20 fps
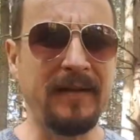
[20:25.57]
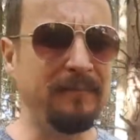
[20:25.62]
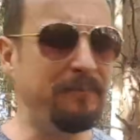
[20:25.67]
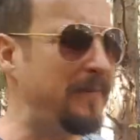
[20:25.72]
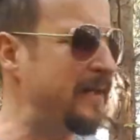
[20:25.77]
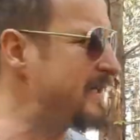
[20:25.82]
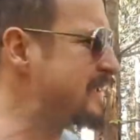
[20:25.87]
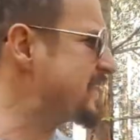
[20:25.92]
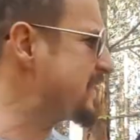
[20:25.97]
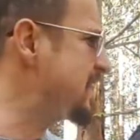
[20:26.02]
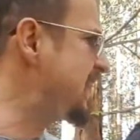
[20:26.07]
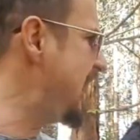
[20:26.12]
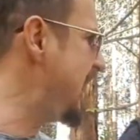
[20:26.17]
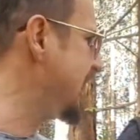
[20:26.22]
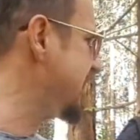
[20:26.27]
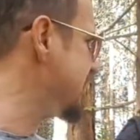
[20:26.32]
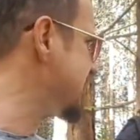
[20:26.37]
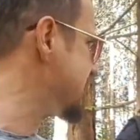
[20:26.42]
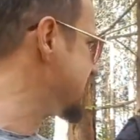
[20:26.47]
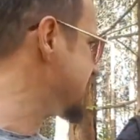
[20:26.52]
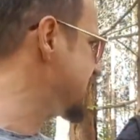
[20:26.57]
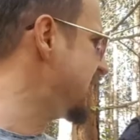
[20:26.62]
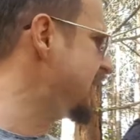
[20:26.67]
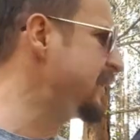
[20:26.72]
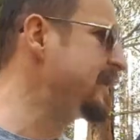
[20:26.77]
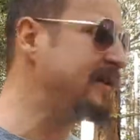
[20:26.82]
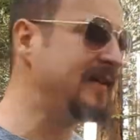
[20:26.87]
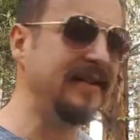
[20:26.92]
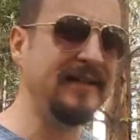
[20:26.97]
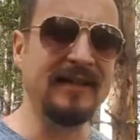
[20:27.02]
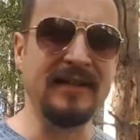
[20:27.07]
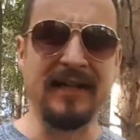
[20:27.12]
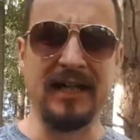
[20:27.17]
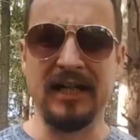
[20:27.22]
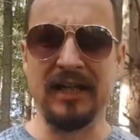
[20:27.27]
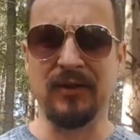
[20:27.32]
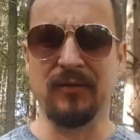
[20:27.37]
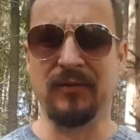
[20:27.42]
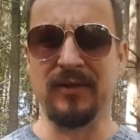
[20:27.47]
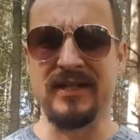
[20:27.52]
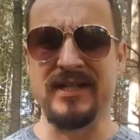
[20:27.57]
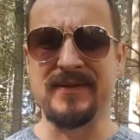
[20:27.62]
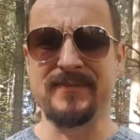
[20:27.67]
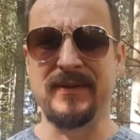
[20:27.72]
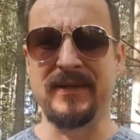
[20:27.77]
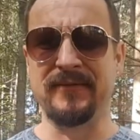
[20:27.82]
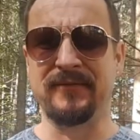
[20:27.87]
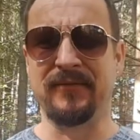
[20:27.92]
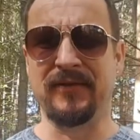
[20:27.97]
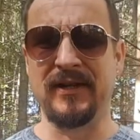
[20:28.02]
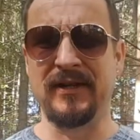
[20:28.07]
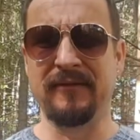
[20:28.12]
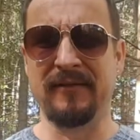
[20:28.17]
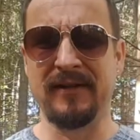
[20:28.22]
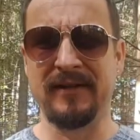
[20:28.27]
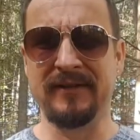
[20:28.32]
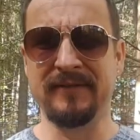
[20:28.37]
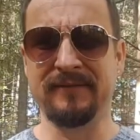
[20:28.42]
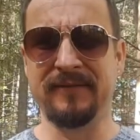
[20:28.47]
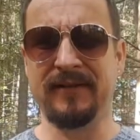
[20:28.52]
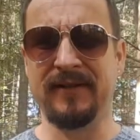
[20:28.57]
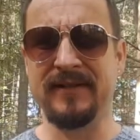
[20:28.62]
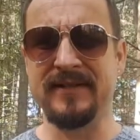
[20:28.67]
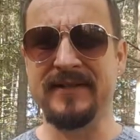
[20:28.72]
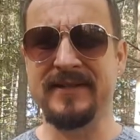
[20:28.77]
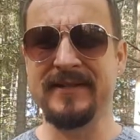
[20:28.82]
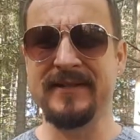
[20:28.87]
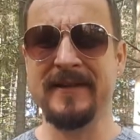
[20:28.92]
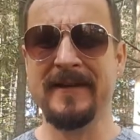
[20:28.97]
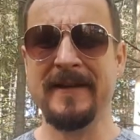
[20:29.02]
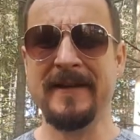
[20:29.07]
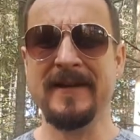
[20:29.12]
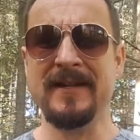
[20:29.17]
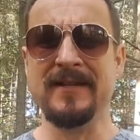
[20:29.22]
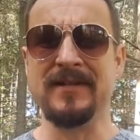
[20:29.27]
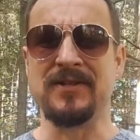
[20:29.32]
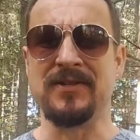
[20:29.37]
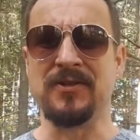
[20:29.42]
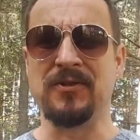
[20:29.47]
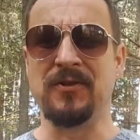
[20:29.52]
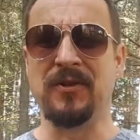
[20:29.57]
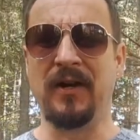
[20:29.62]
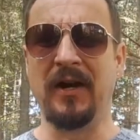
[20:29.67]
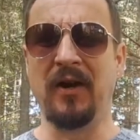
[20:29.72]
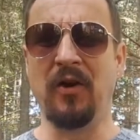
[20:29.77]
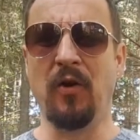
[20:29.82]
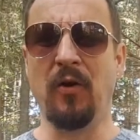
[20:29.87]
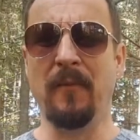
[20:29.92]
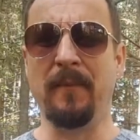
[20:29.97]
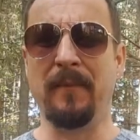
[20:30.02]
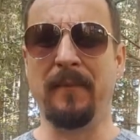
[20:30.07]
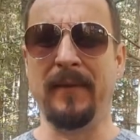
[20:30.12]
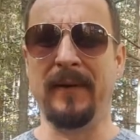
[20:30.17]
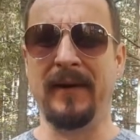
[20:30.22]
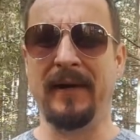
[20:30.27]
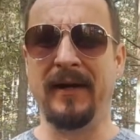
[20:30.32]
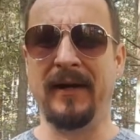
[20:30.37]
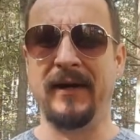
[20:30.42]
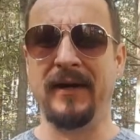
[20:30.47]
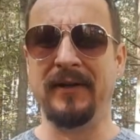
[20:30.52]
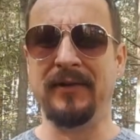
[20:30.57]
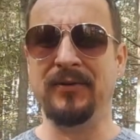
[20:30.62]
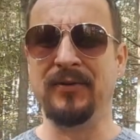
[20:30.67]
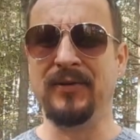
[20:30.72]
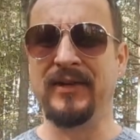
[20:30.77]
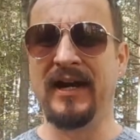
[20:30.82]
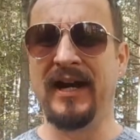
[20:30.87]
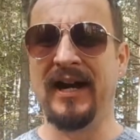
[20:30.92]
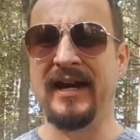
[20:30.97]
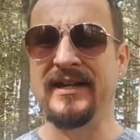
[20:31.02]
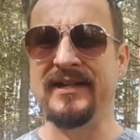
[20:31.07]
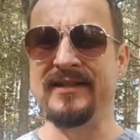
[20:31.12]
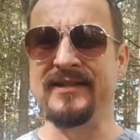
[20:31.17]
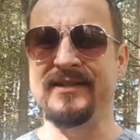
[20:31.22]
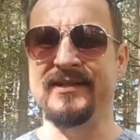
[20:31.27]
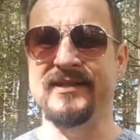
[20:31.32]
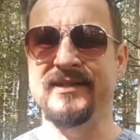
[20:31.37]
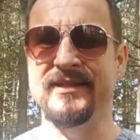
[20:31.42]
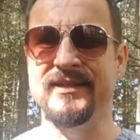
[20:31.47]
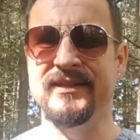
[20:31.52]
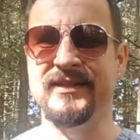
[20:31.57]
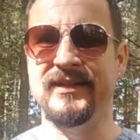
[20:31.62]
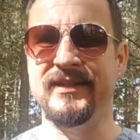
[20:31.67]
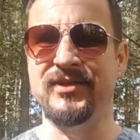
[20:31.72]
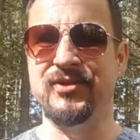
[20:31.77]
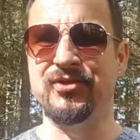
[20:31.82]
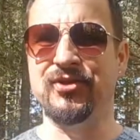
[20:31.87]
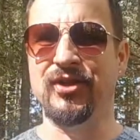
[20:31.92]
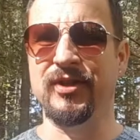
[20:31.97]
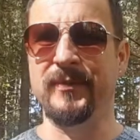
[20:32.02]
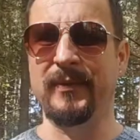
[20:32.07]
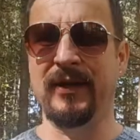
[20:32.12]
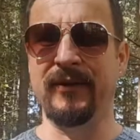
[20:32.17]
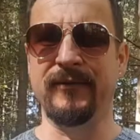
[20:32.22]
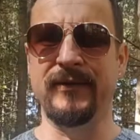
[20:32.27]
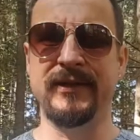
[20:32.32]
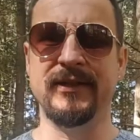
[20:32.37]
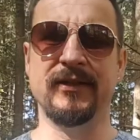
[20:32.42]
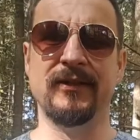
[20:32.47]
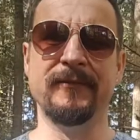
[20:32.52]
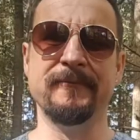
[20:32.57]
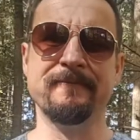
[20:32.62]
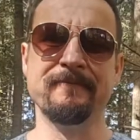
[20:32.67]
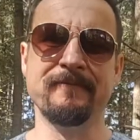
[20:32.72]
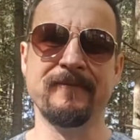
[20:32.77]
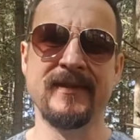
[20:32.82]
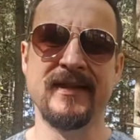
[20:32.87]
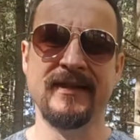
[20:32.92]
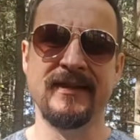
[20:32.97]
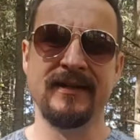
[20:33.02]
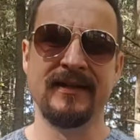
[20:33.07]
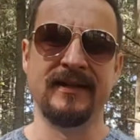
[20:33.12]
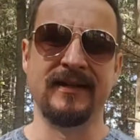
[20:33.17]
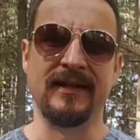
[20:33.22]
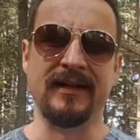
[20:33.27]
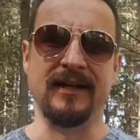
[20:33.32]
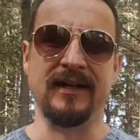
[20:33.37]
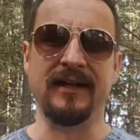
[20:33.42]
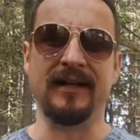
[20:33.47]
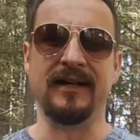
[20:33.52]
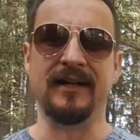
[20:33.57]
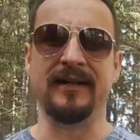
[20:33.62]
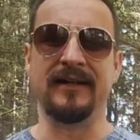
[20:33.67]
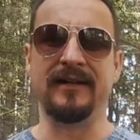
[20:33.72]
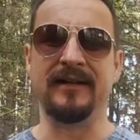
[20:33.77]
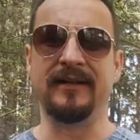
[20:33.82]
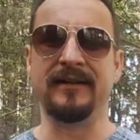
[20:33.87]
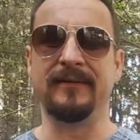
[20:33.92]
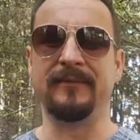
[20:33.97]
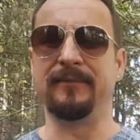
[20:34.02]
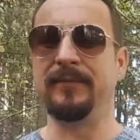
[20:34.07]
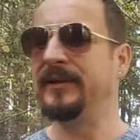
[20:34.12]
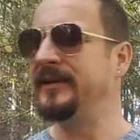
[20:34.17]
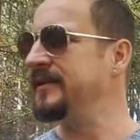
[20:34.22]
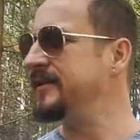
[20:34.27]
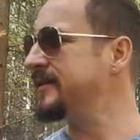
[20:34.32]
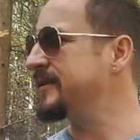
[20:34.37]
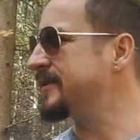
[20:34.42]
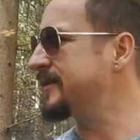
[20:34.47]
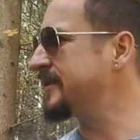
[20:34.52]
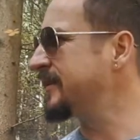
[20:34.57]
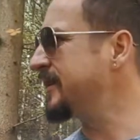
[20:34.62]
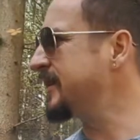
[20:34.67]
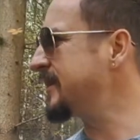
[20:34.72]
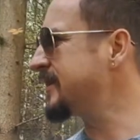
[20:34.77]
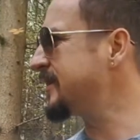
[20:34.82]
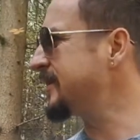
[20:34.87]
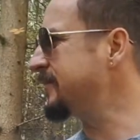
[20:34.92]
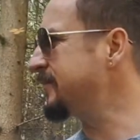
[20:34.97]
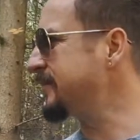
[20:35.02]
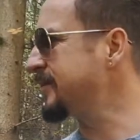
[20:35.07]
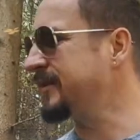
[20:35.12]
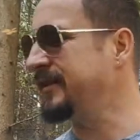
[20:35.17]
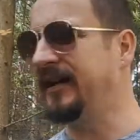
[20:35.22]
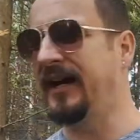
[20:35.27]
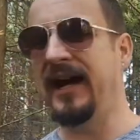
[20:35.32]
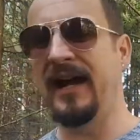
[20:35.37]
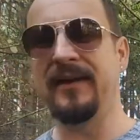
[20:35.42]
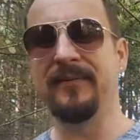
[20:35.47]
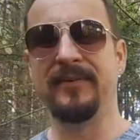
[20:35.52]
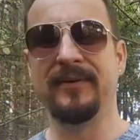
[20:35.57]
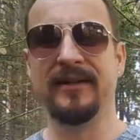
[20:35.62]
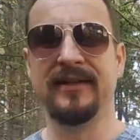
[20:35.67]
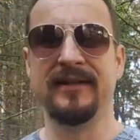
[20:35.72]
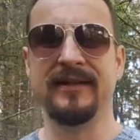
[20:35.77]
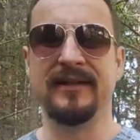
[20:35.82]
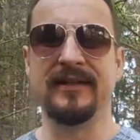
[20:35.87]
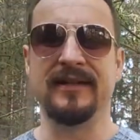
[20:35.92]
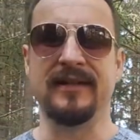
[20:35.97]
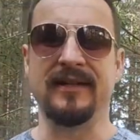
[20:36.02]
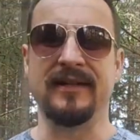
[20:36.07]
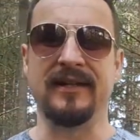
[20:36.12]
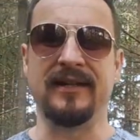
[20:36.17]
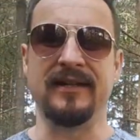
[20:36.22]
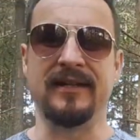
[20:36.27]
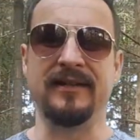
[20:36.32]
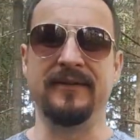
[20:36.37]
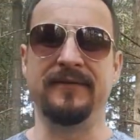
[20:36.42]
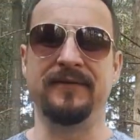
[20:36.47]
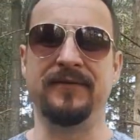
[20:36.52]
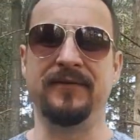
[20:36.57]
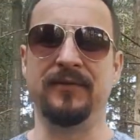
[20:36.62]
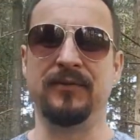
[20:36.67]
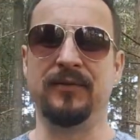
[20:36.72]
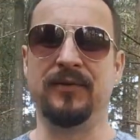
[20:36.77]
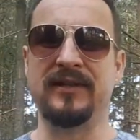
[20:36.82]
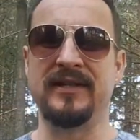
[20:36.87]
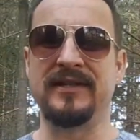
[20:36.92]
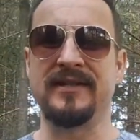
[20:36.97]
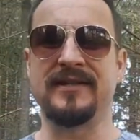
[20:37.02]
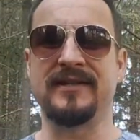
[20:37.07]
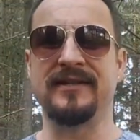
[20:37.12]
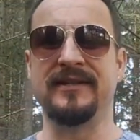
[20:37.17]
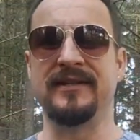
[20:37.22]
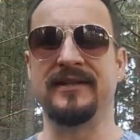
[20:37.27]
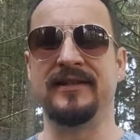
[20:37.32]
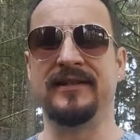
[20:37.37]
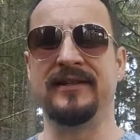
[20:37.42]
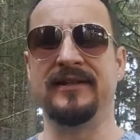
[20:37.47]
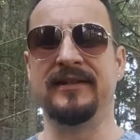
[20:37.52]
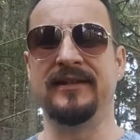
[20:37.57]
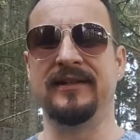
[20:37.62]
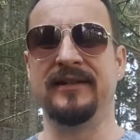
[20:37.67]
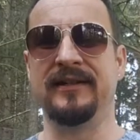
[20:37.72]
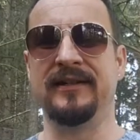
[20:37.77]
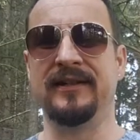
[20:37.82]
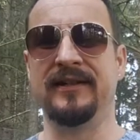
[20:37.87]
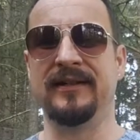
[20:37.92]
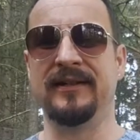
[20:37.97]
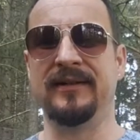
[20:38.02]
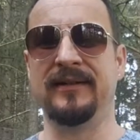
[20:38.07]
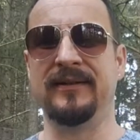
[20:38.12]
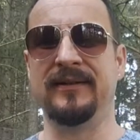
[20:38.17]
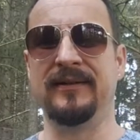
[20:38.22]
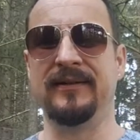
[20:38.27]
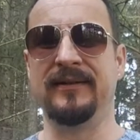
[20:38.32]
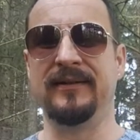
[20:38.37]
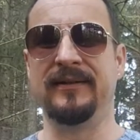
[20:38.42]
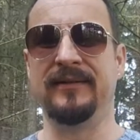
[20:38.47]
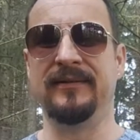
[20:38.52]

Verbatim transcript: my snack is done I don't want to spend forever in the forest so I hope uh, you guys enjoy my video uh, please uh, subscribe and if you want to see uh,